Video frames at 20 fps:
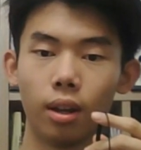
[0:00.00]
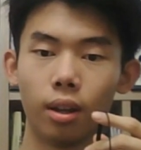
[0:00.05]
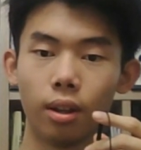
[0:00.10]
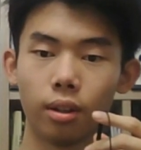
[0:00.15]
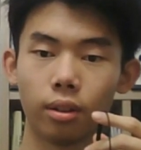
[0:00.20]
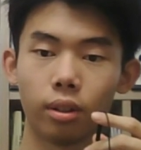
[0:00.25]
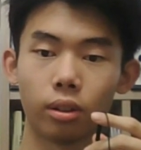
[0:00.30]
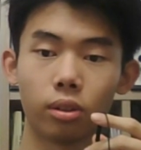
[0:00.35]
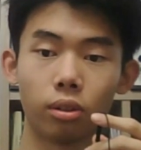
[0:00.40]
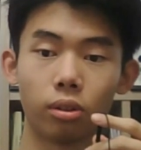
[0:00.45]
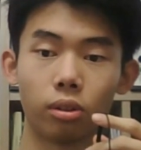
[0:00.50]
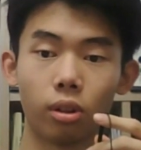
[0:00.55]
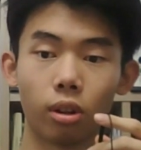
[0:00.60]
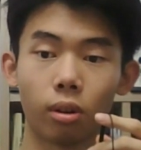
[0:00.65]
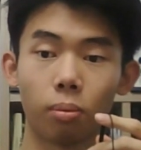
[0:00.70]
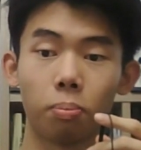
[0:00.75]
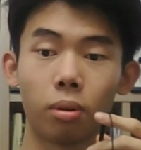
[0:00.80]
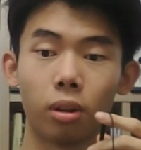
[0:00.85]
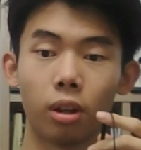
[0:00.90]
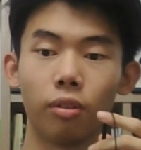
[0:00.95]
such a
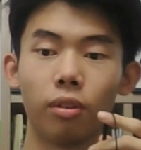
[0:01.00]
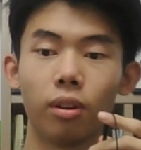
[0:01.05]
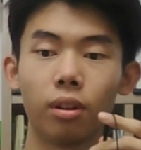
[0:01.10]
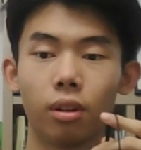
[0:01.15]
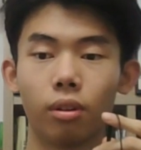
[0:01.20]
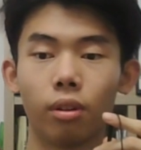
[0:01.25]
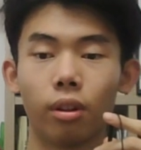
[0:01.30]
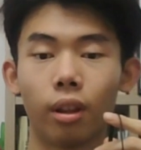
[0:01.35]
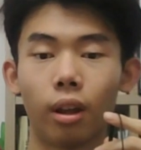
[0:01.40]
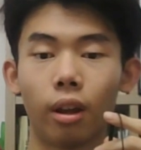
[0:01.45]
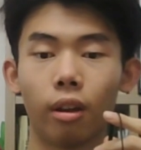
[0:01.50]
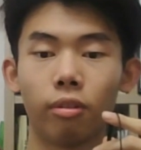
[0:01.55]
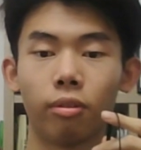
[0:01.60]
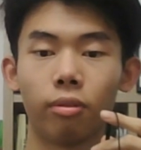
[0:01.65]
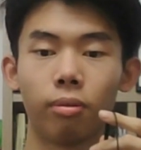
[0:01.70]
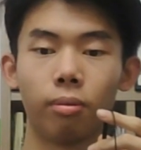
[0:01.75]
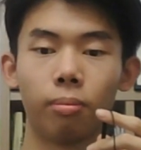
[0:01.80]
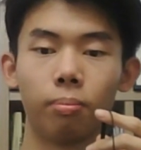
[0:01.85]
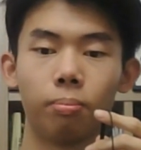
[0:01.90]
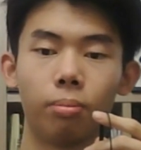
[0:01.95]
dark period in your life
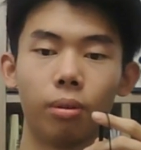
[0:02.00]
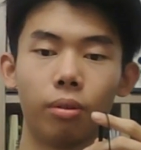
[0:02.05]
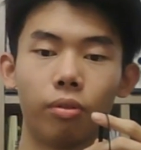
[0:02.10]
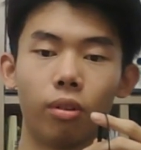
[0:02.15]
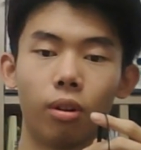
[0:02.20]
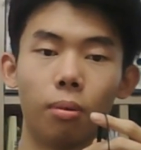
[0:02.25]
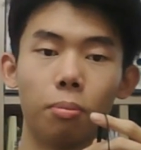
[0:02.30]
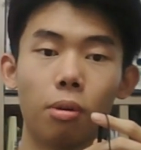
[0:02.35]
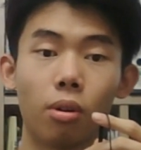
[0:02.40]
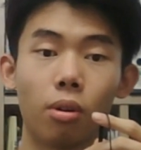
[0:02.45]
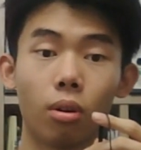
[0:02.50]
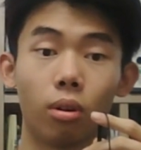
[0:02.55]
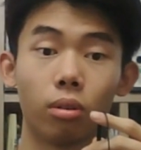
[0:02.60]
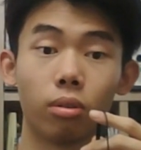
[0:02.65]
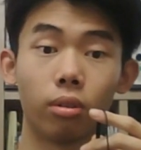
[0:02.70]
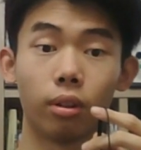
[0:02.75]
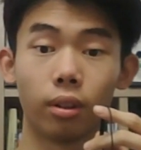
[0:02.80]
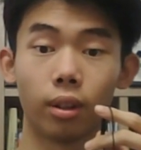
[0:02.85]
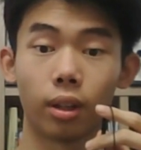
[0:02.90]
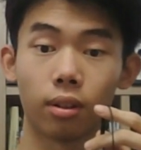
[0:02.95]
before moving on to
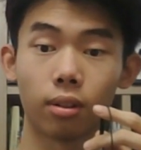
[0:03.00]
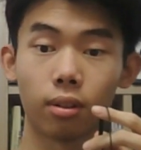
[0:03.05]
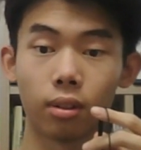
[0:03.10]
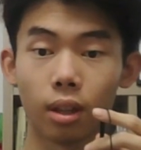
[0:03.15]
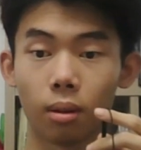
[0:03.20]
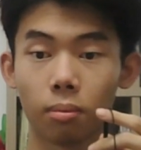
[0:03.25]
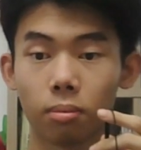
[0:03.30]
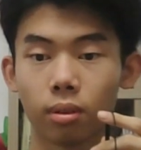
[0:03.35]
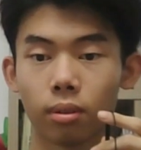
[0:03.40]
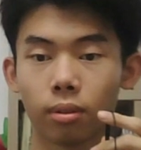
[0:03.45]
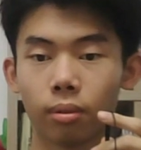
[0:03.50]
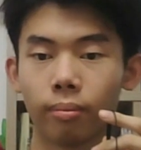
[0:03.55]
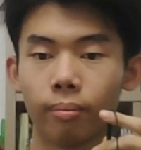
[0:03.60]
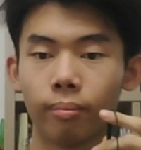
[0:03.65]
the next steps.